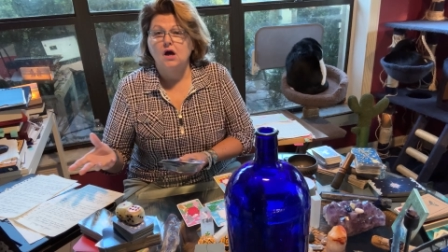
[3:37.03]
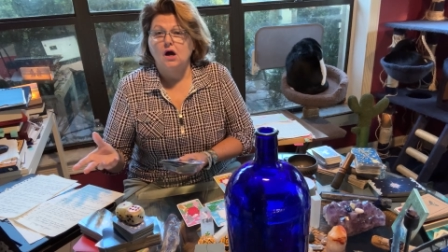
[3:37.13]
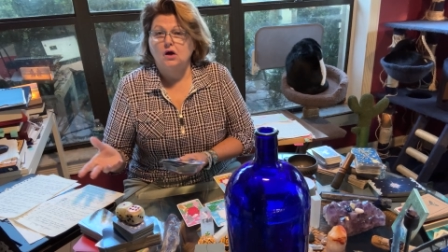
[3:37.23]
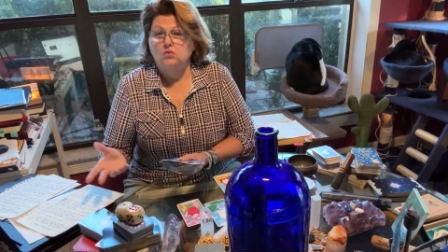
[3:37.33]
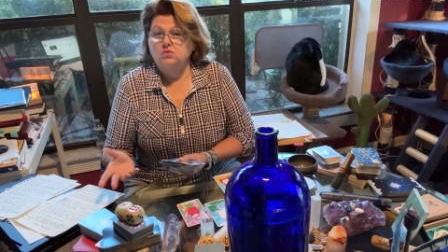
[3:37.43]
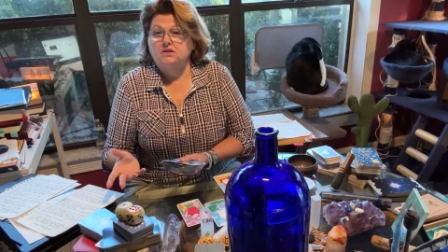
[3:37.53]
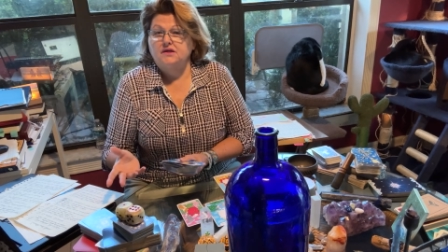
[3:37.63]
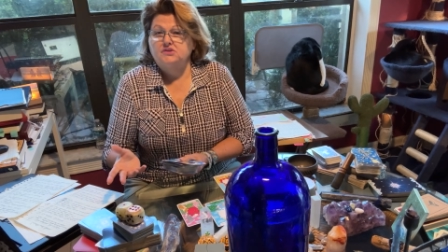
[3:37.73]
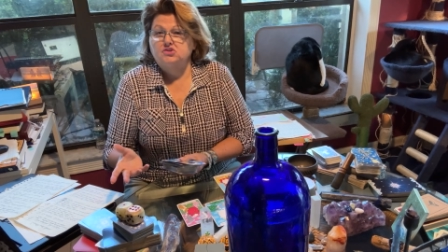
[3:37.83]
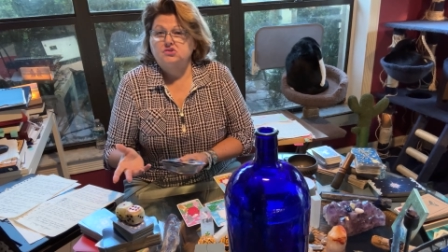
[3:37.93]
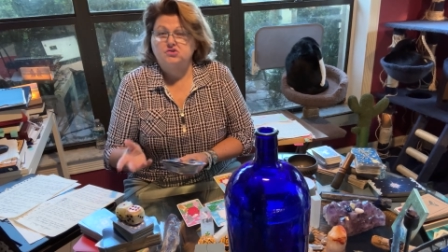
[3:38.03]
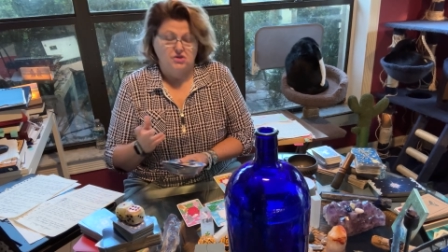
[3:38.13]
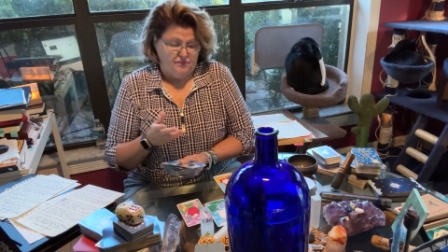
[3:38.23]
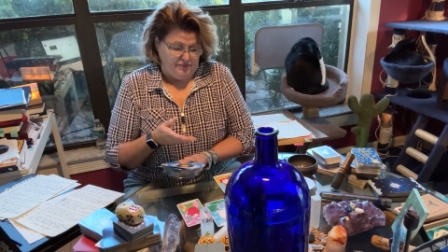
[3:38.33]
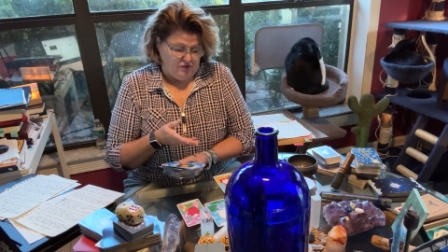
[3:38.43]
a
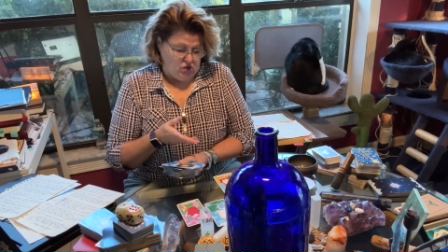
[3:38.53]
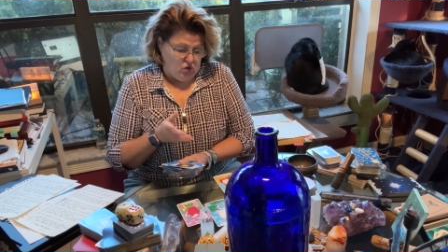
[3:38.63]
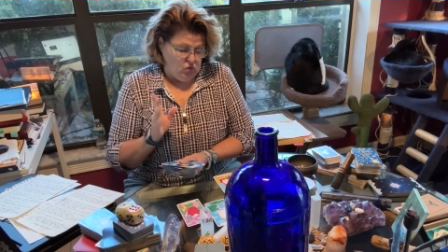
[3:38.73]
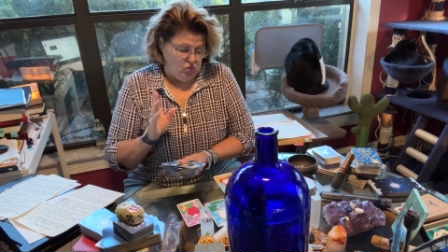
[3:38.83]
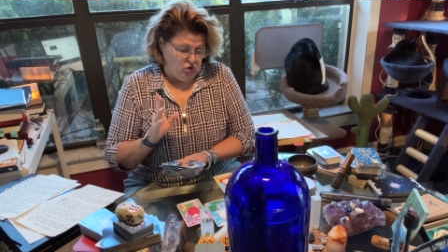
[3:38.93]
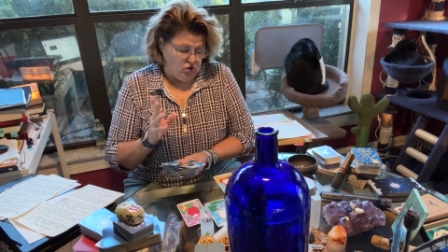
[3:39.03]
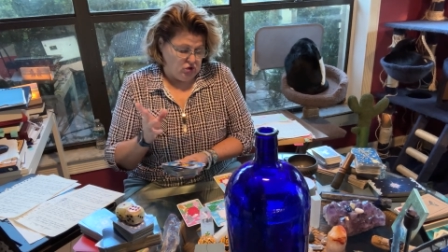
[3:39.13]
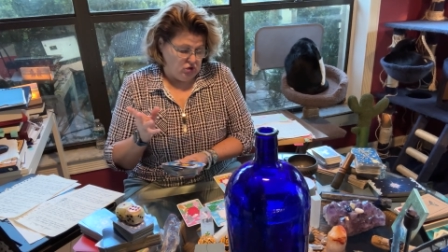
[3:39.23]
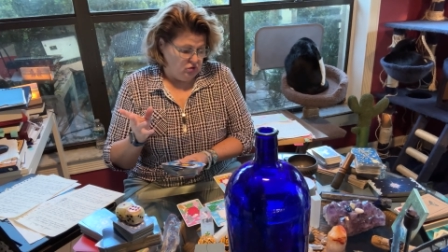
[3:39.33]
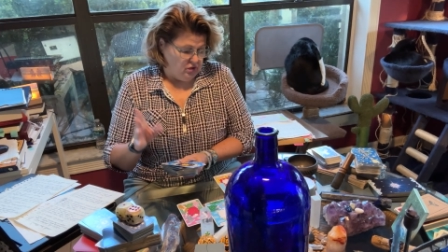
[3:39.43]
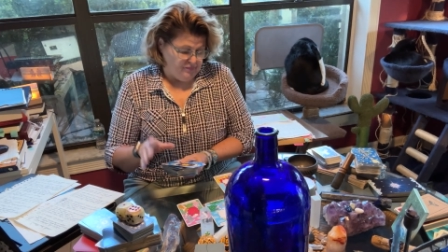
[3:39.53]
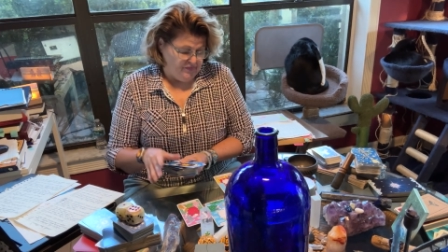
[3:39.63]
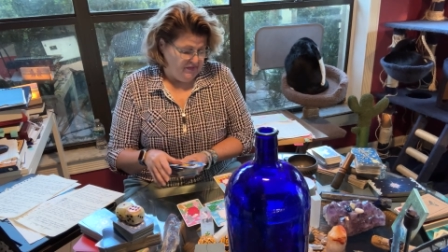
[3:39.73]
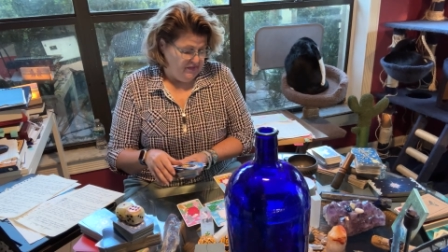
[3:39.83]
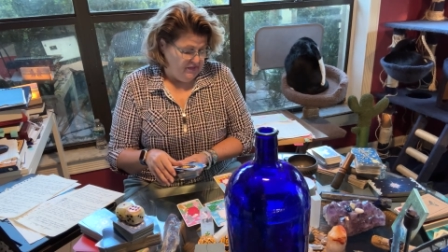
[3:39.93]
relationship, a co-worker, a
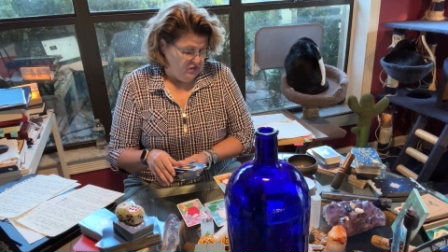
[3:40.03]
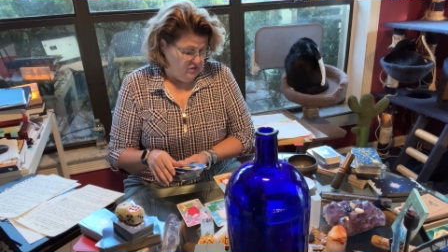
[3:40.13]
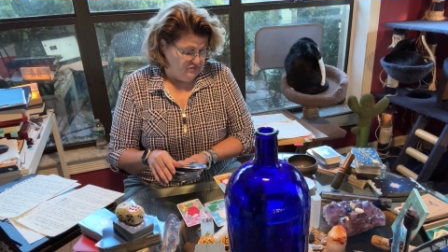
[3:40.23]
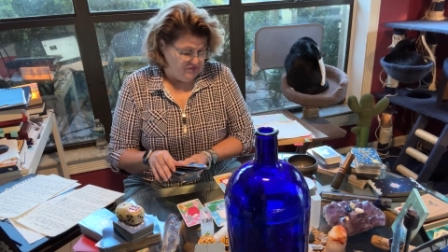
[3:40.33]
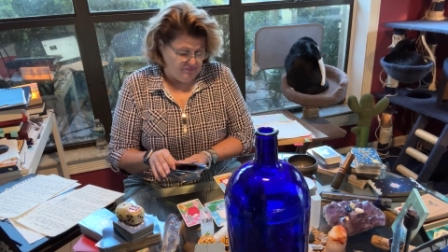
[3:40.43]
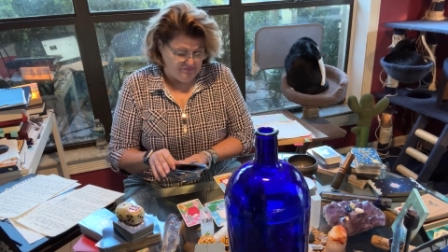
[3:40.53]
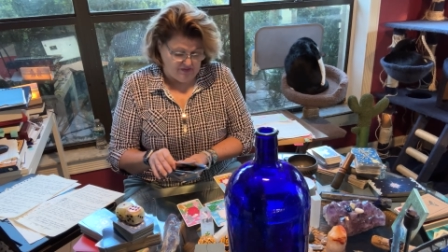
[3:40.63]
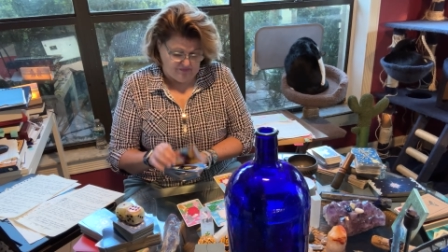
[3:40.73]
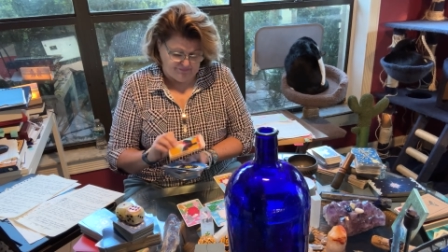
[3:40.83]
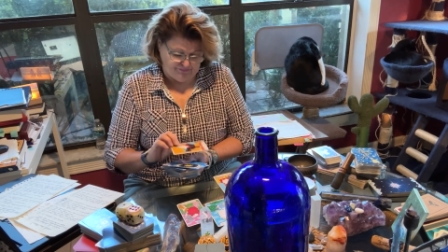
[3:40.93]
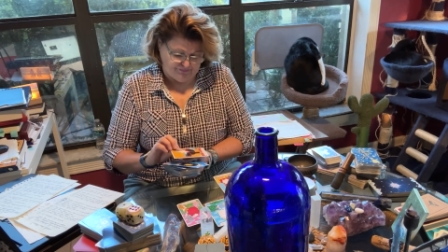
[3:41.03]
peer, somebody.